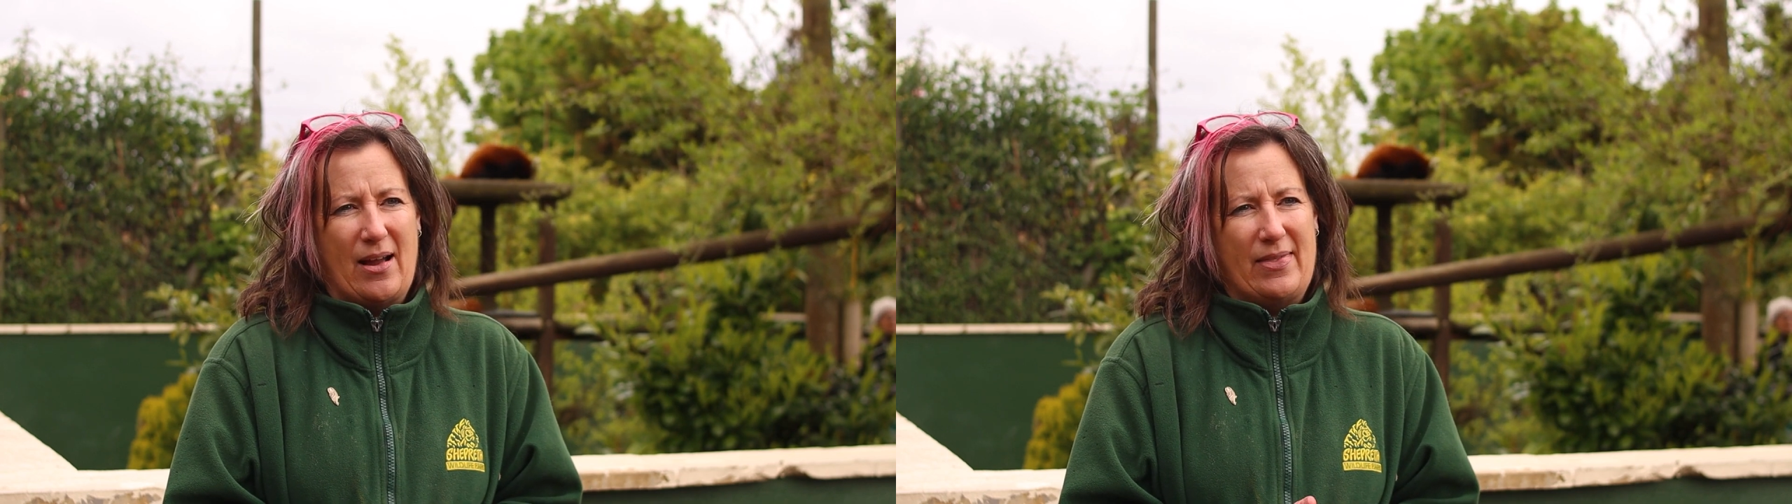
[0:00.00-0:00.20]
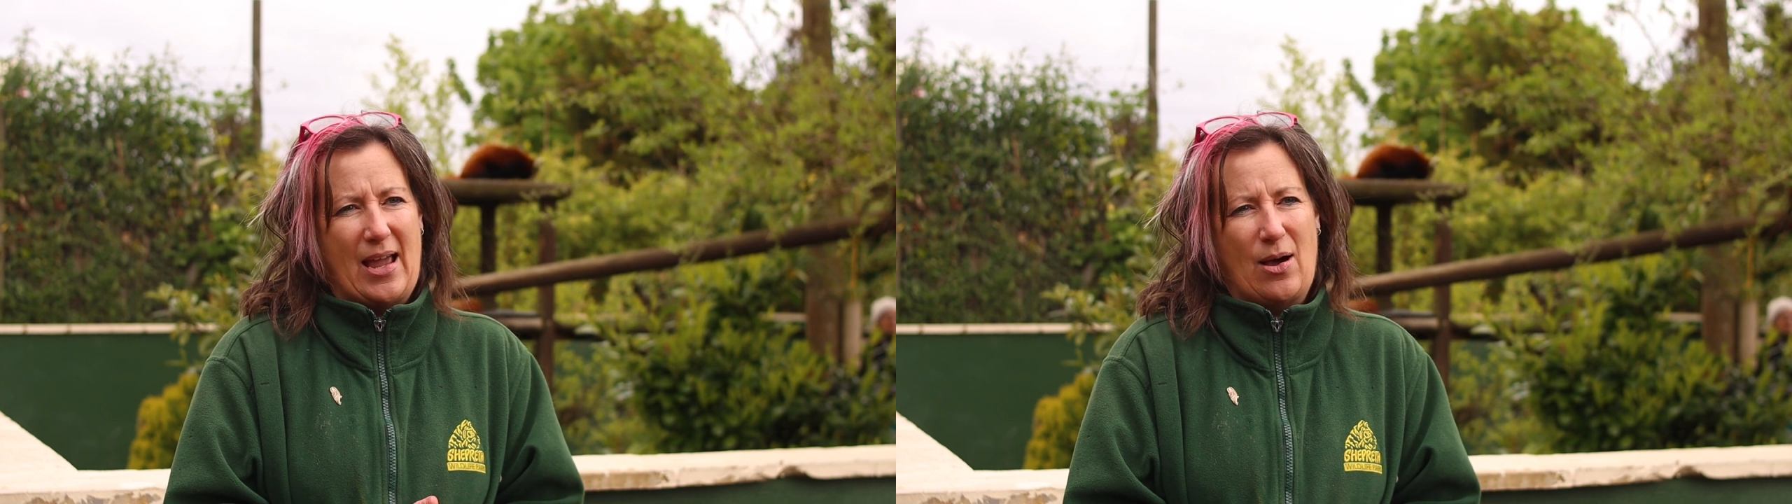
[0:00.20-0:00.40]

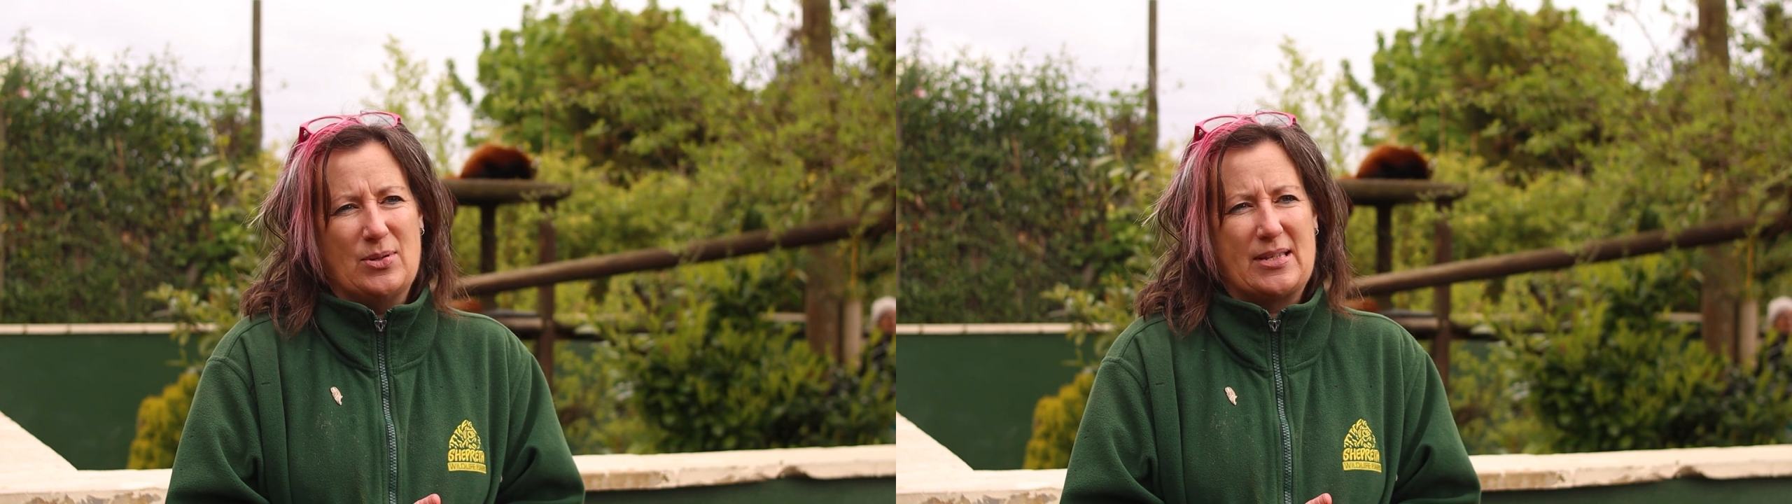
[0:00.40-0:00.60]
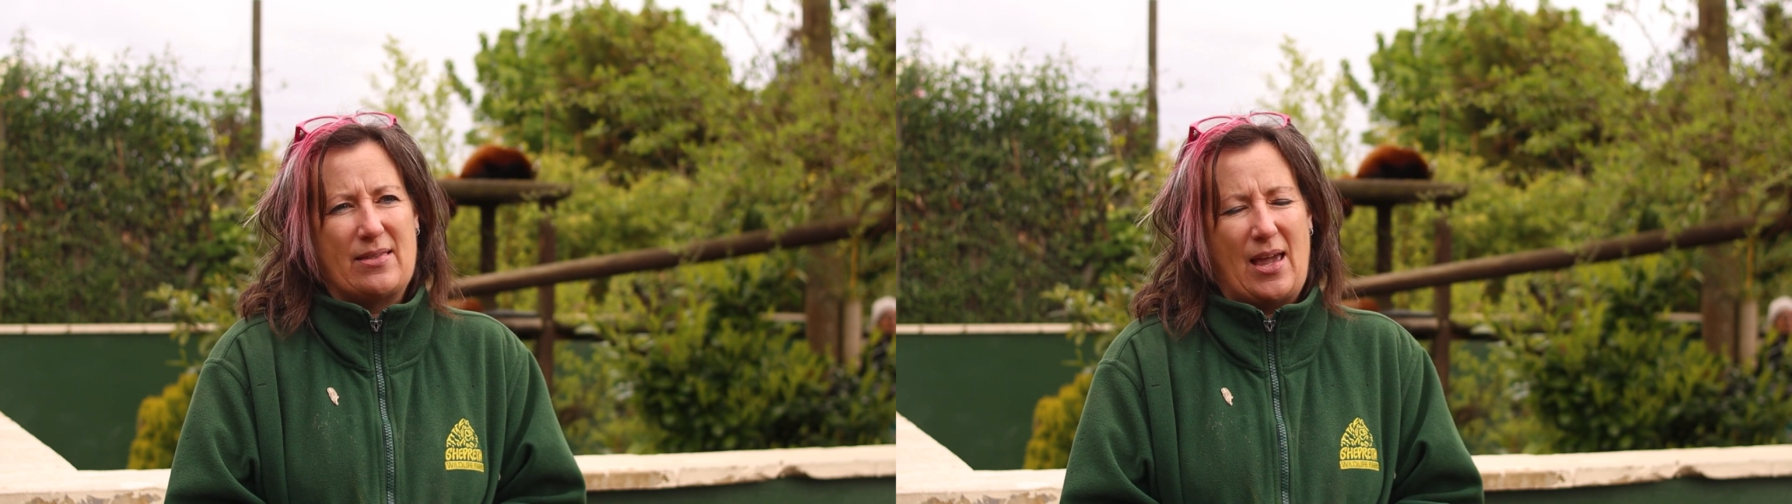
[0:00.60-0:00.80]
and the
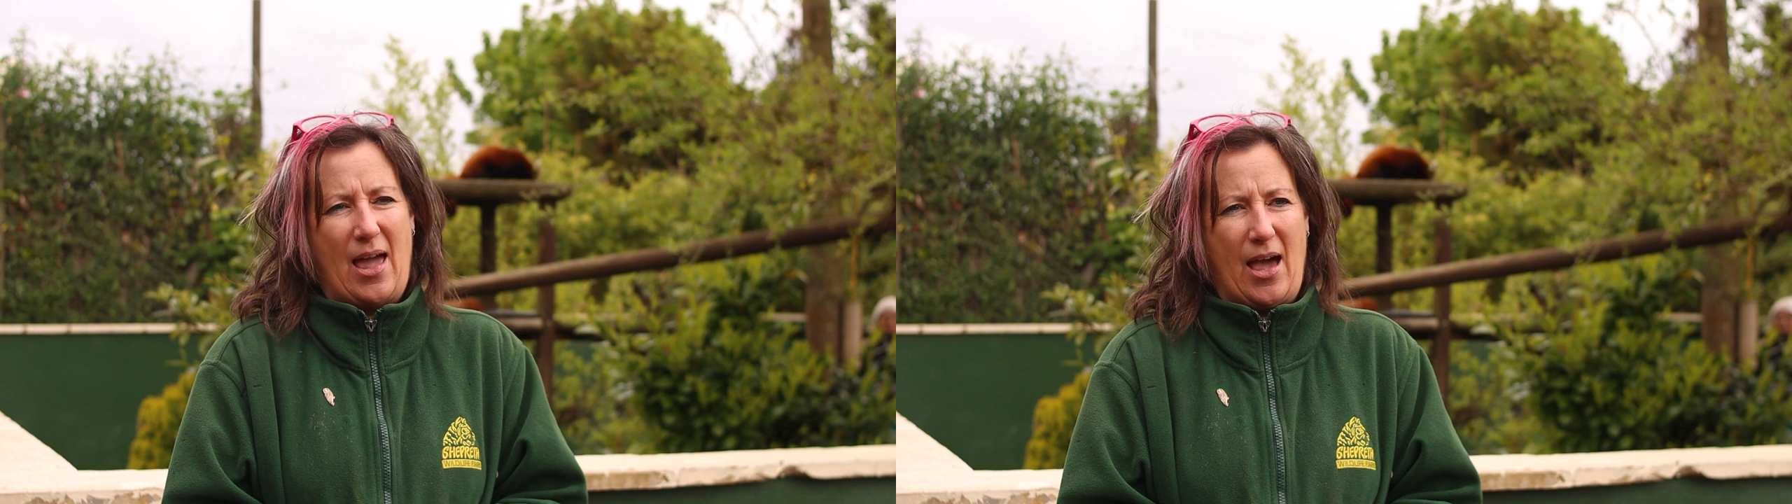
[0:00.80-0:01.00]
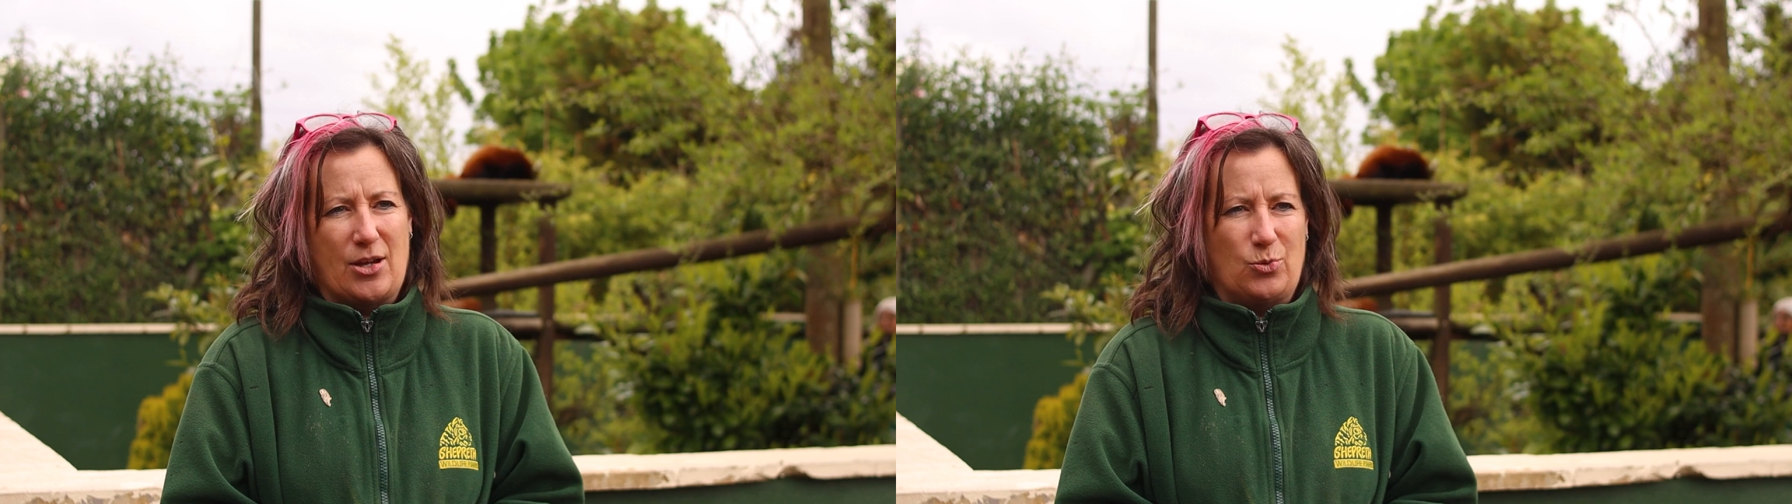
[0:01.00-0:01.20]
owls that they
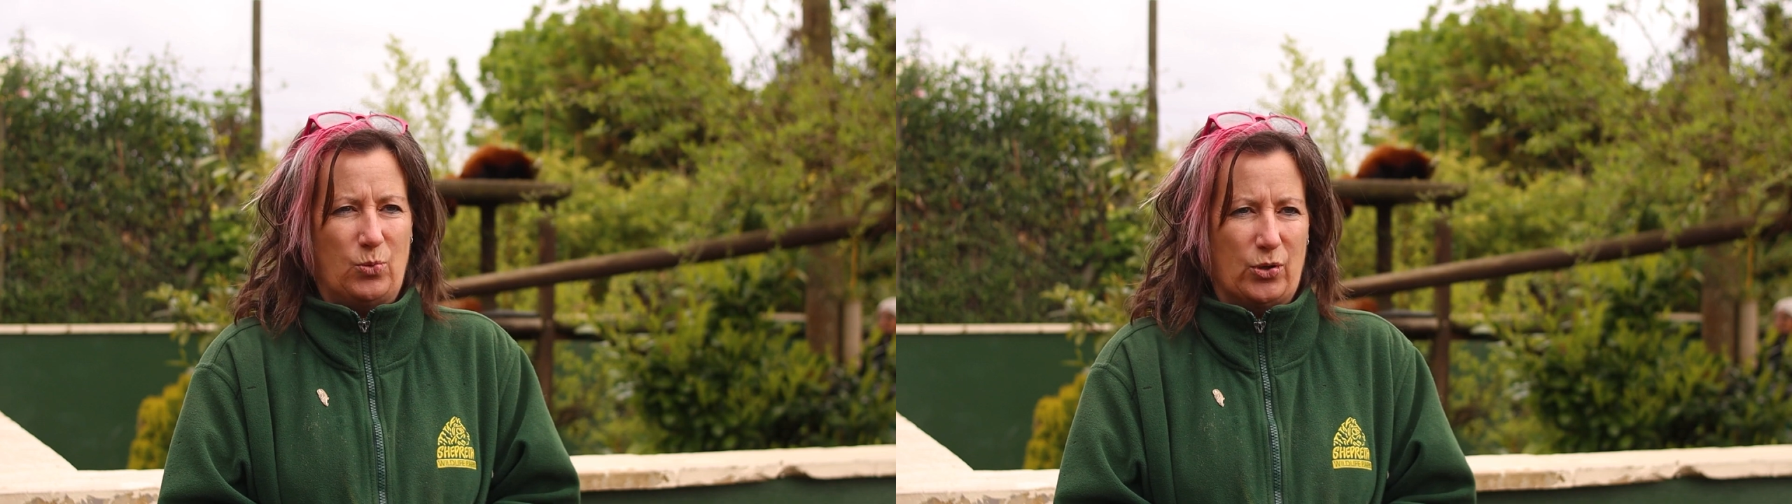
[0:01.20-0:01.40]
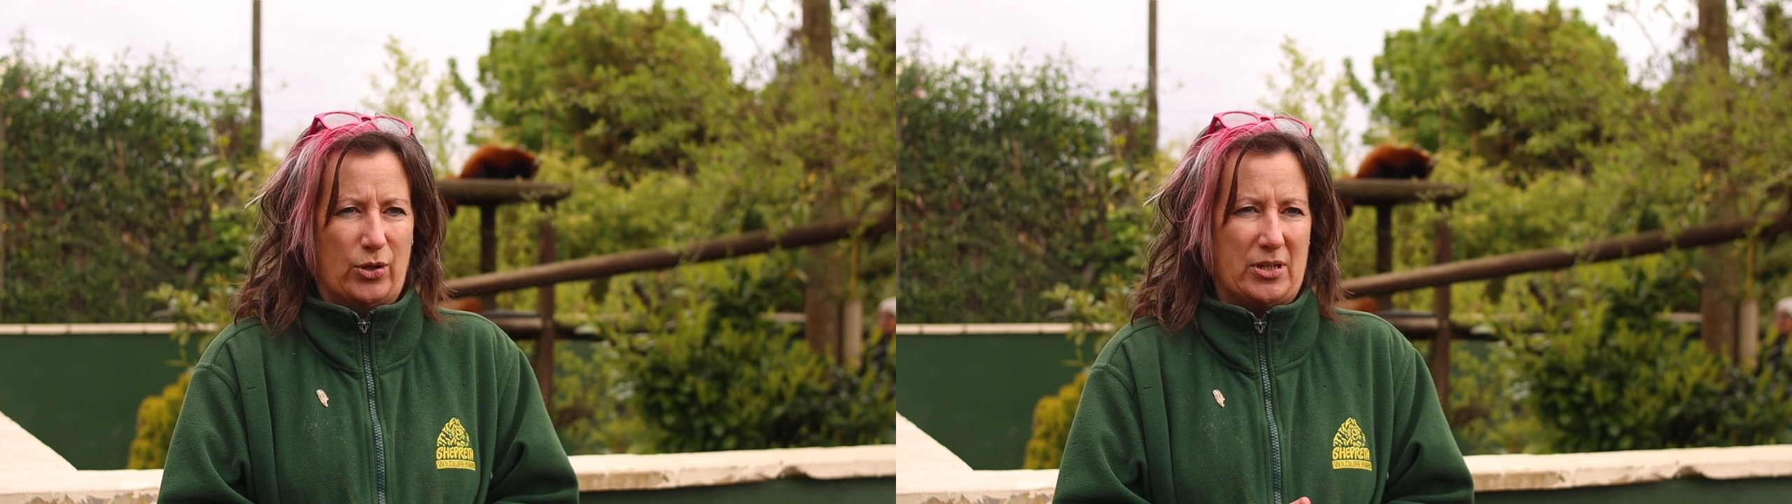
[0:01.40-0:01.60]
had
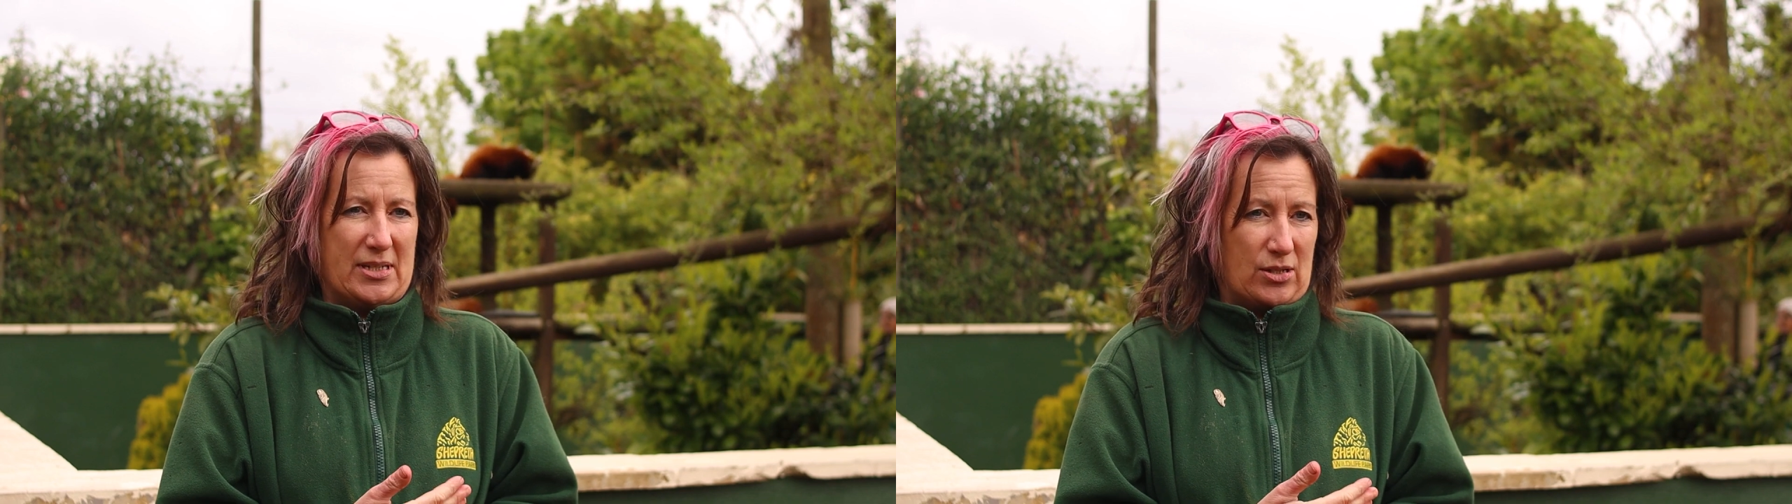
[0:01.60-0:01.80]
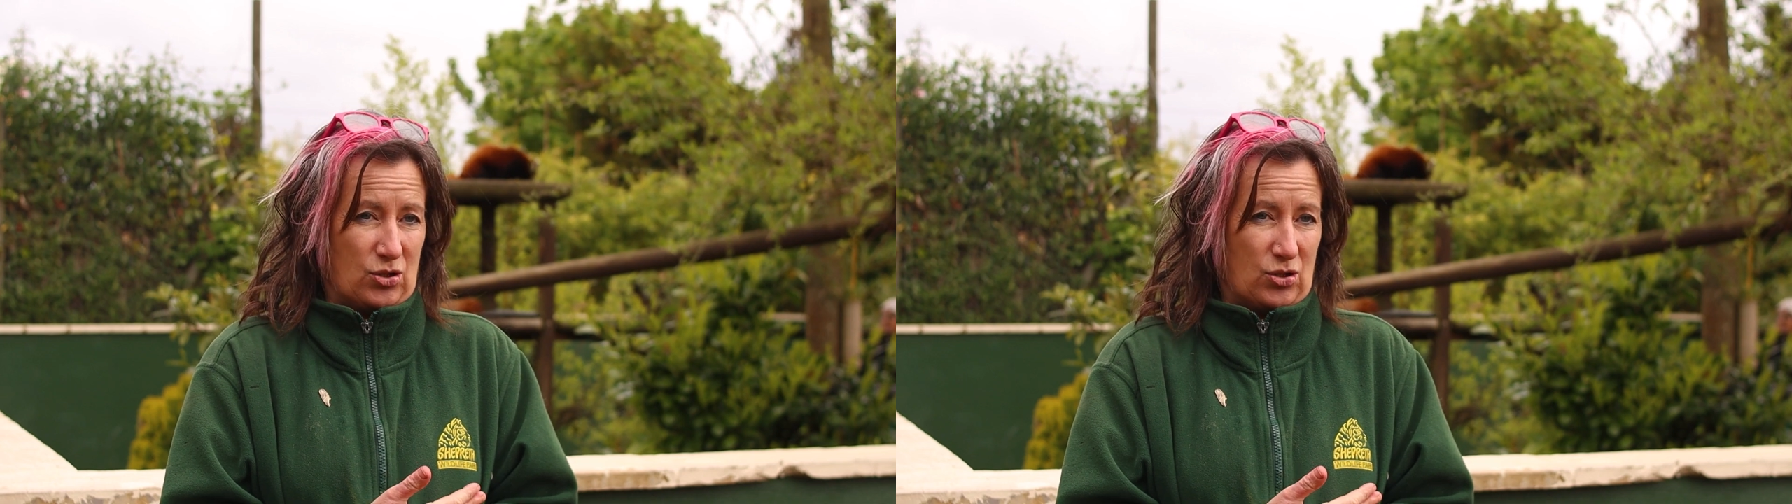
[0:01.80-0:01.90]
were